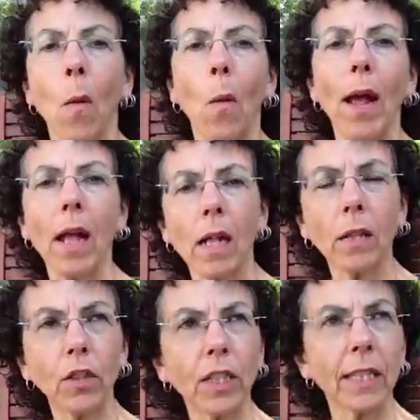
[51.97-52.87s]

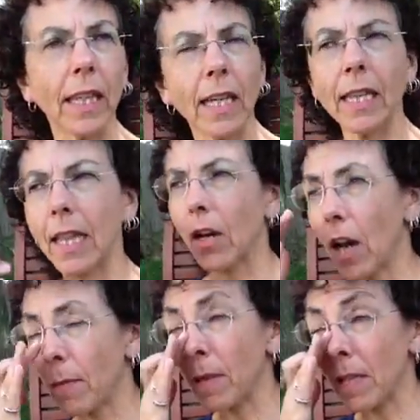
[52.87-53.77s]
Well, she said there
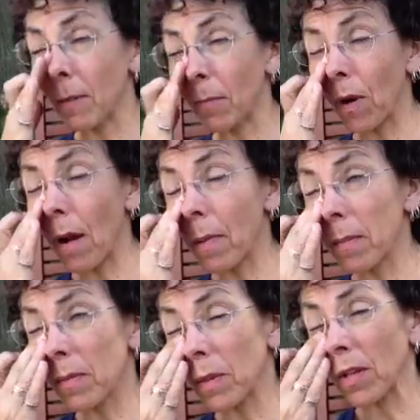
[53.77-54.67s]
had been some
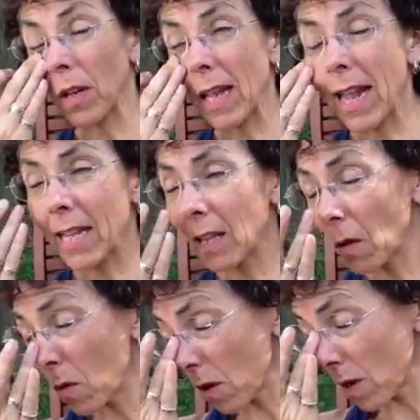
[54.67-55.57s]
problems with her
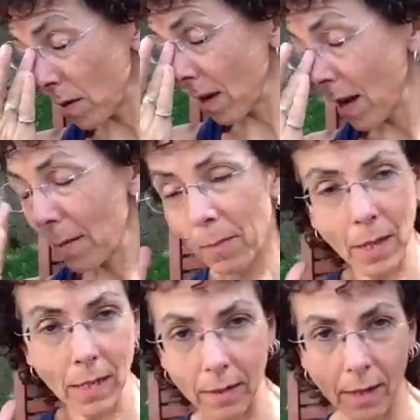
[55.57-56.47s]
landlord,
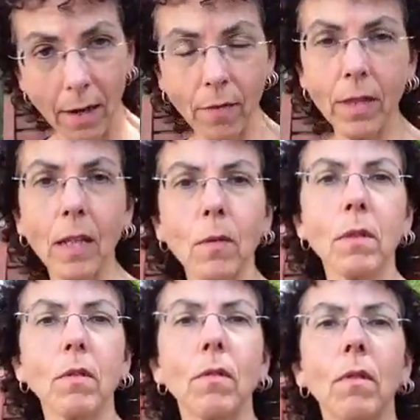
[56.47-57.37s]
but everything
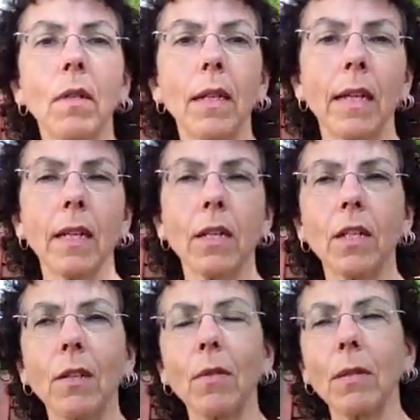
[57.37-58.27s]
was cool and
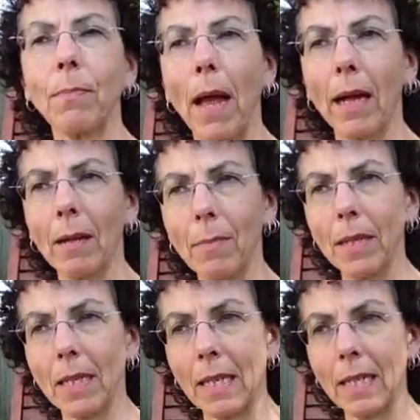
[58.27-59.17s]
she was back in
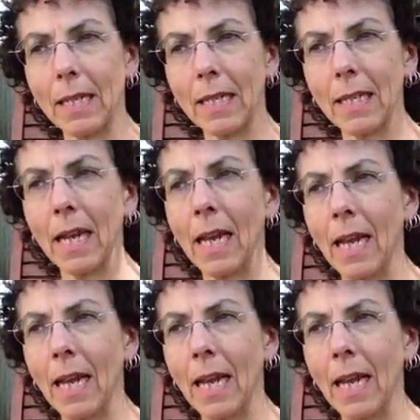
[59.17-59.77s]
business.